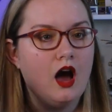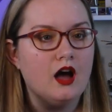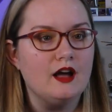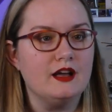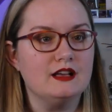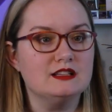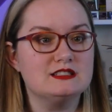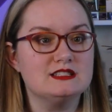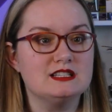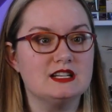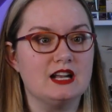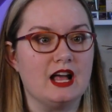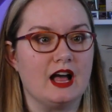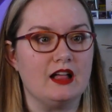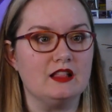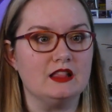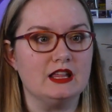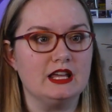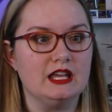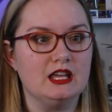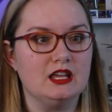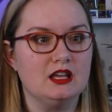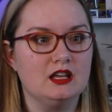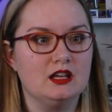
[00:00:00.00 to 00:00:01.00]
is it
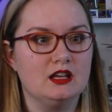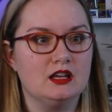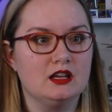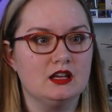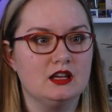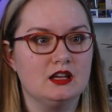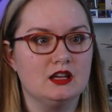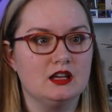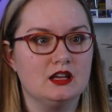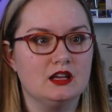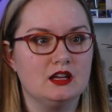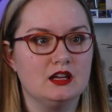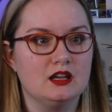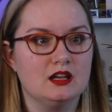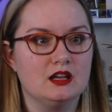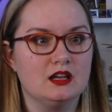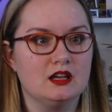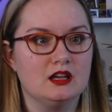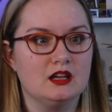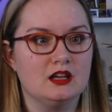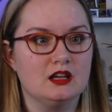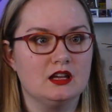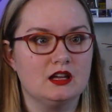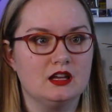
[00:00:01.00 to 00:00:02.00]
Ellie?
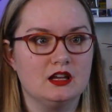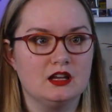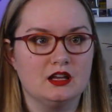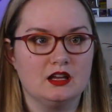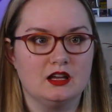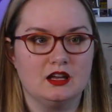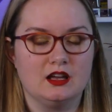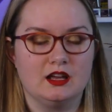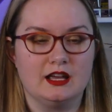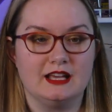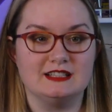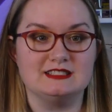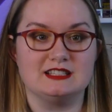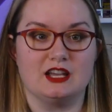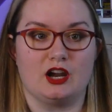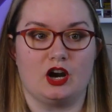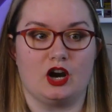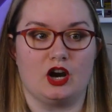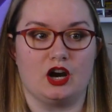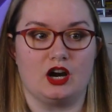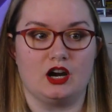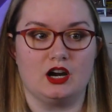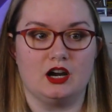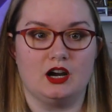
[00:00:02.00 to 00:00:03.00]
Is it
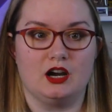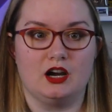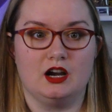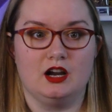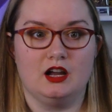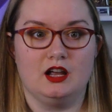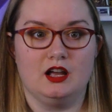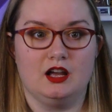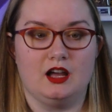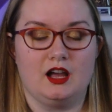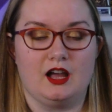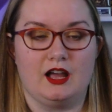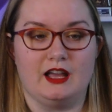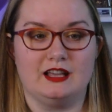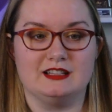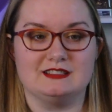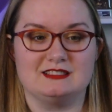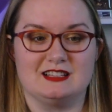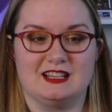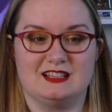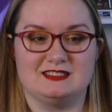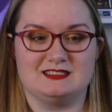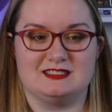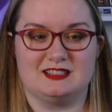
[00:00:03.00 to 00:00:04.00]
her? Is,
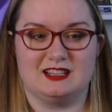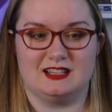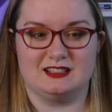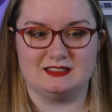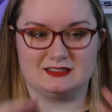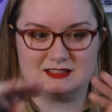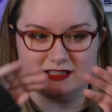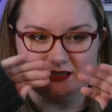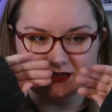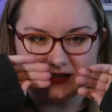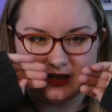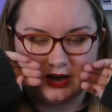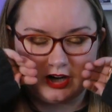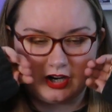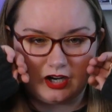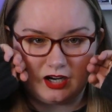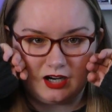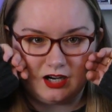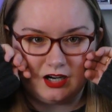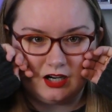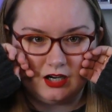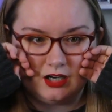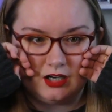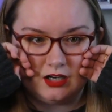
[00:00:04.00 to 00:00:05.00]
is, is this
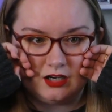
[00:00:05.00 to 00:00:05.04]
her?